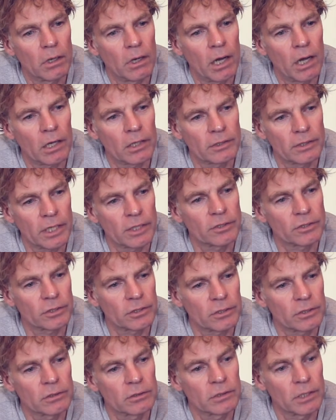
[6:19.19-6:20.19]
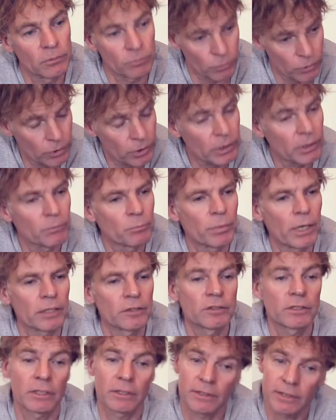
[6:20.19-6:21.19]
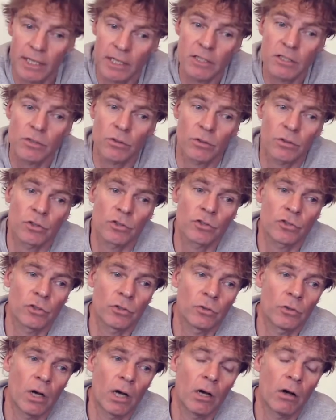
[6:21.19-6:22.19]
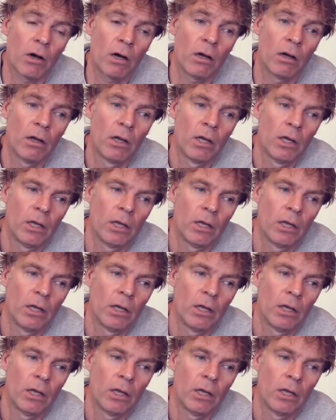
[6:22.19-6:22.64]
architecture can work in practice, and test also how